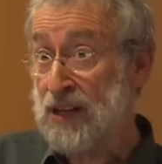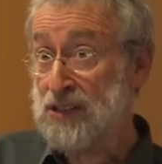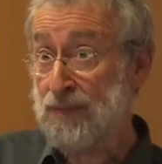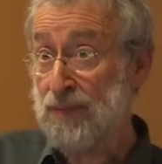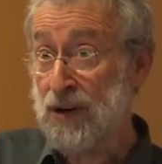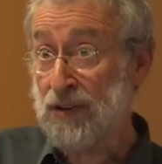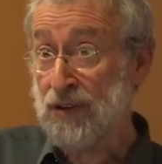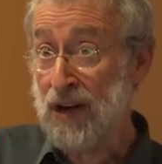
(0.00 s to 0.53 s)
as a
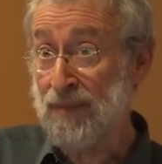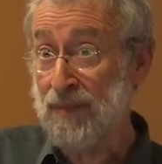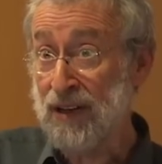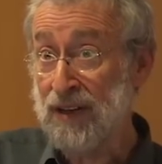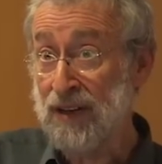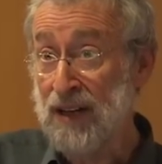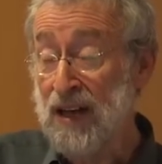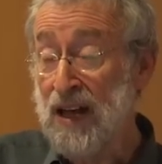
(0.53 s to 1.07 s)

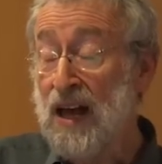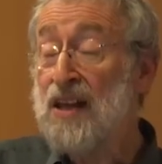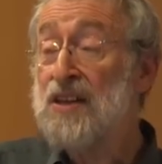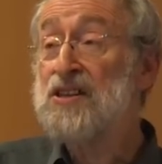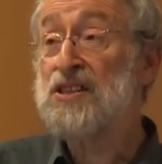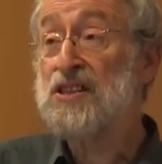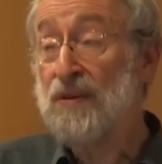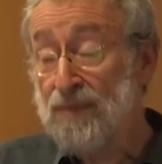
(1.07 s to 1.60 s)
programmer.
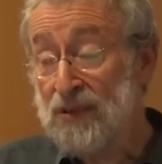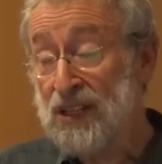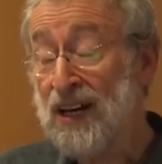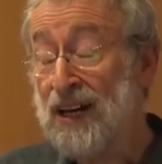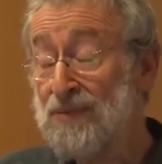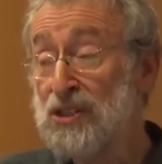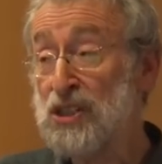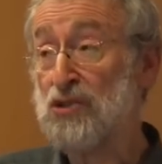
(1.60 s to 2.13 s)

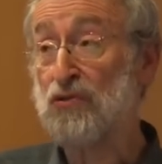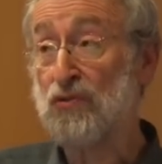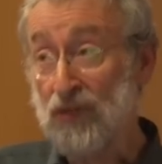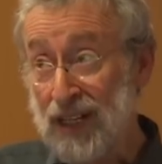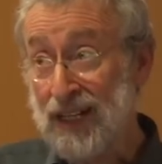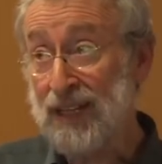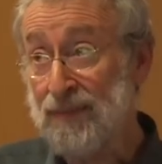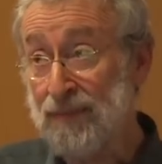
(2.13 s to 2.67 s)
Sometimes it's
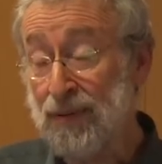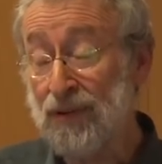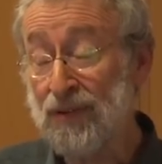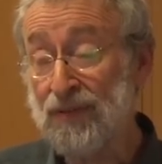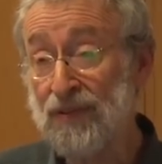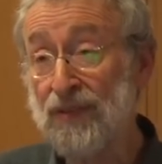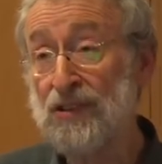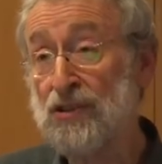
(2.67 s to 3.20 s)
really
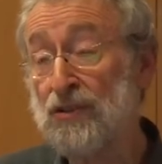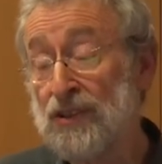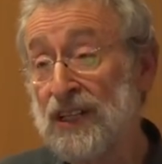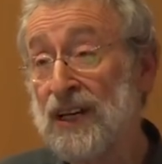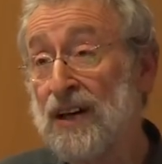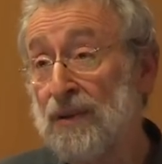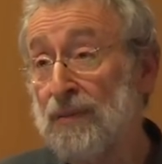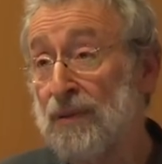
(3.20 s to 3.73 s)
important for
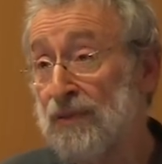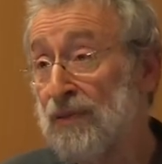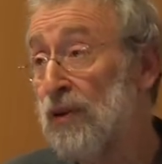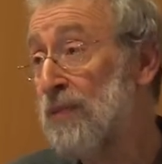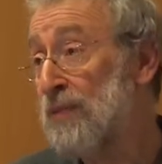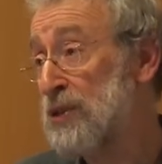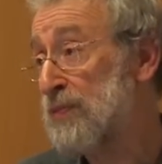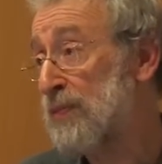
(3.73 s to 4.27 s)
sorting out a
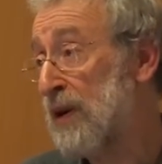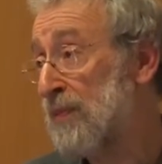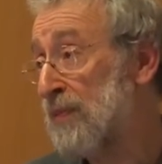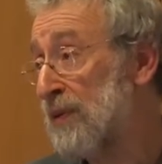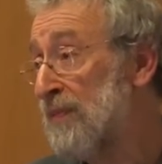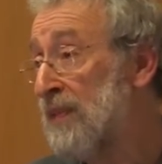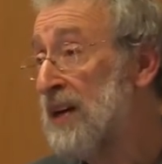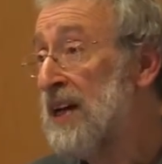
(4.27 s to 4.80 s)
performance
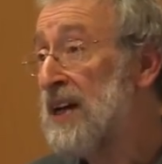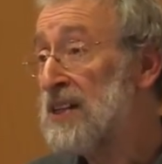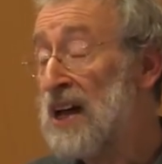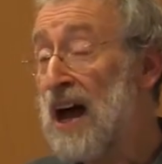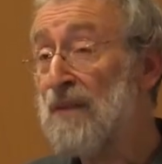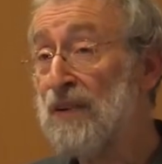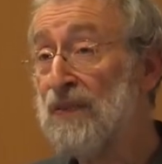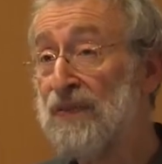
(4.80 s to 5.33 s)
problem to
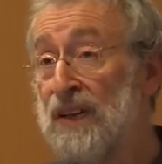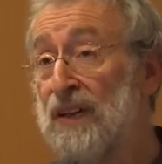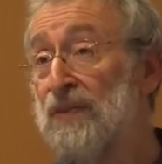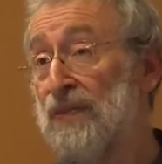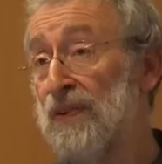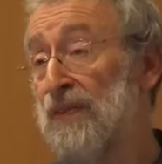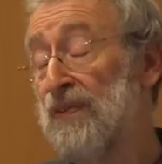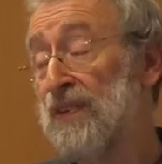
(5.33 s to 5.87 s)
have a feel
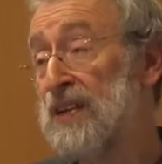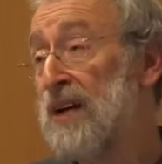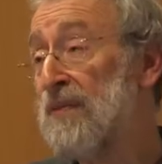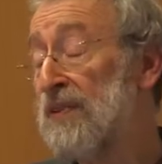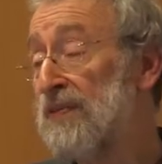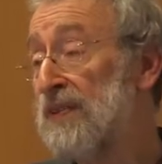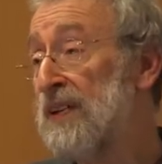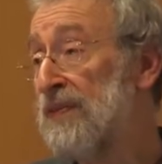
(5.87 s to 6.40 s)

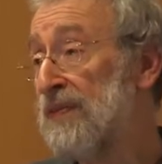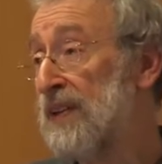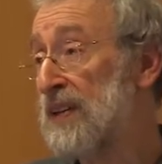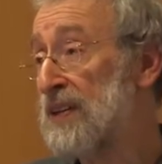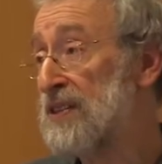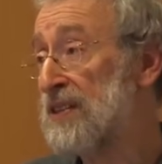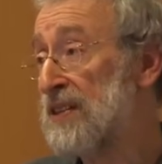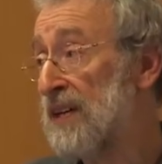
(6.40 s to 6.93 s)
for
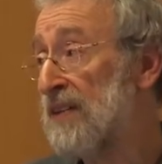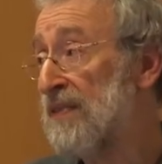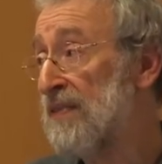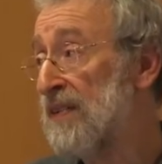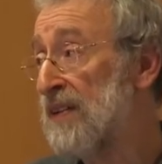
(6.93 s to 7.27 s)
this stuff.